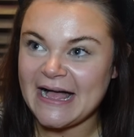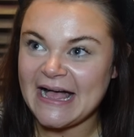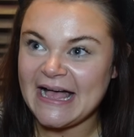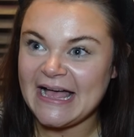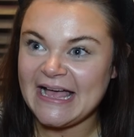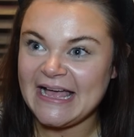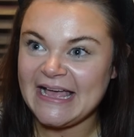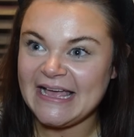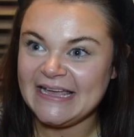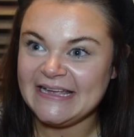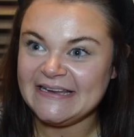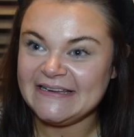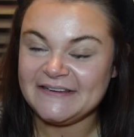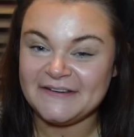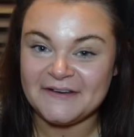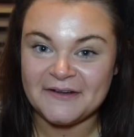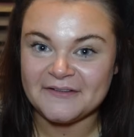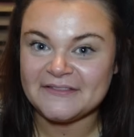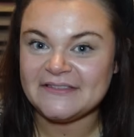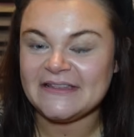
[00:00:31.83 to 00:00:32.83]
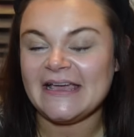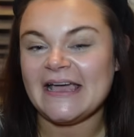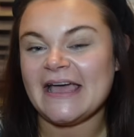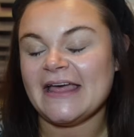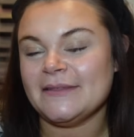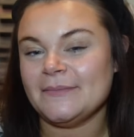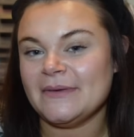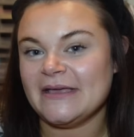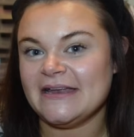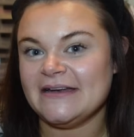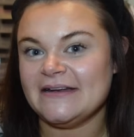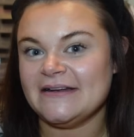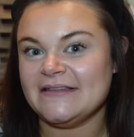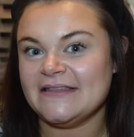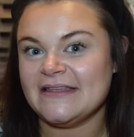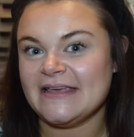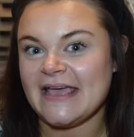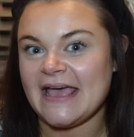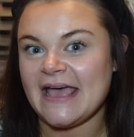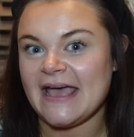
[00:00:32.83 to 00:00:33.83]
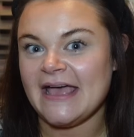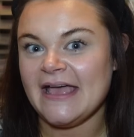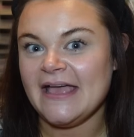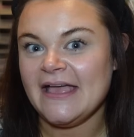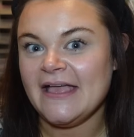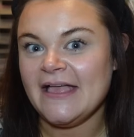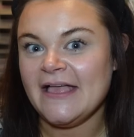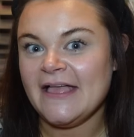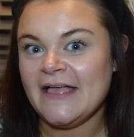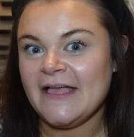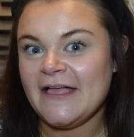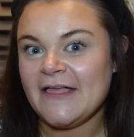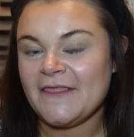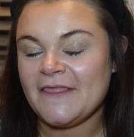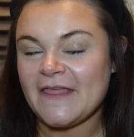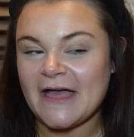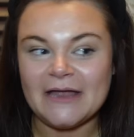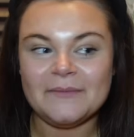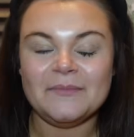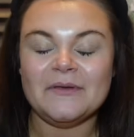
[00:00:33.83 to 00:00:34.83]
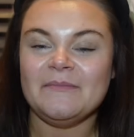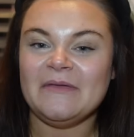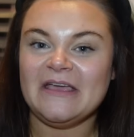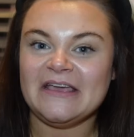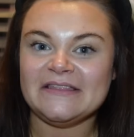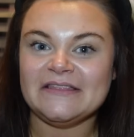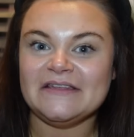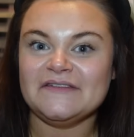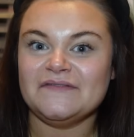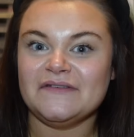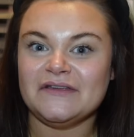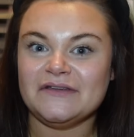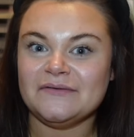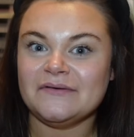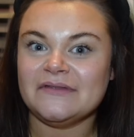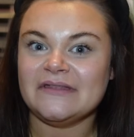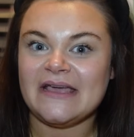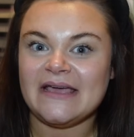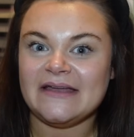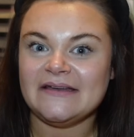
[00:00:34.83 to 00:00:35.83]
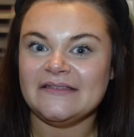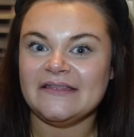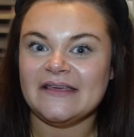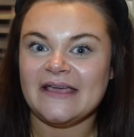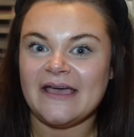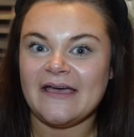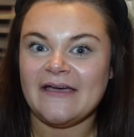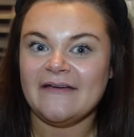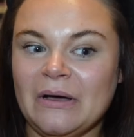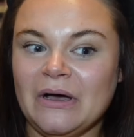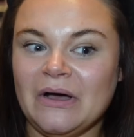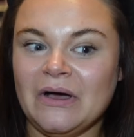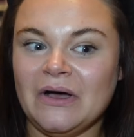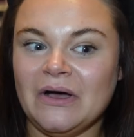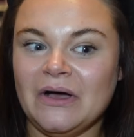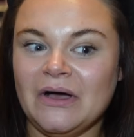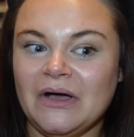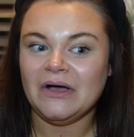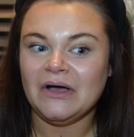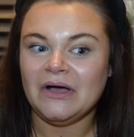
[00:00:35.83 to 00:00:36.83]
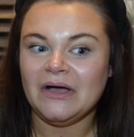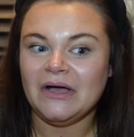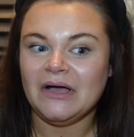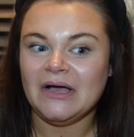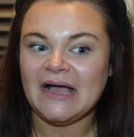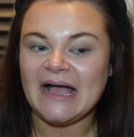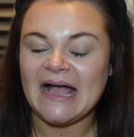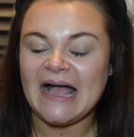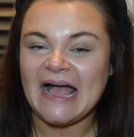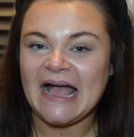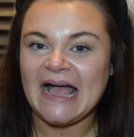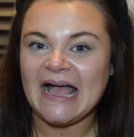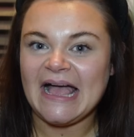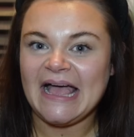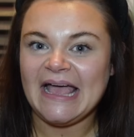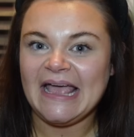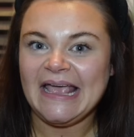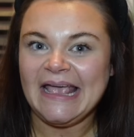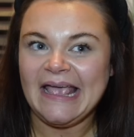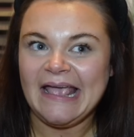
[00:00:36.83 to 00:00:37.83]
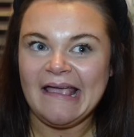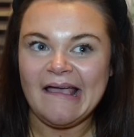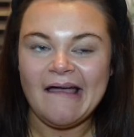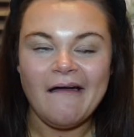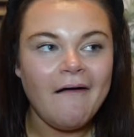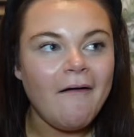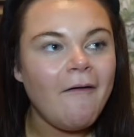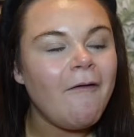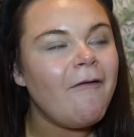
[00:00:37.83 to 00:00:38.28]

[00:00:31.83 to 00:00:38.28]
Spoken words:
I did not think at the beginning of the year that I'd be making this video at the end of the year, but I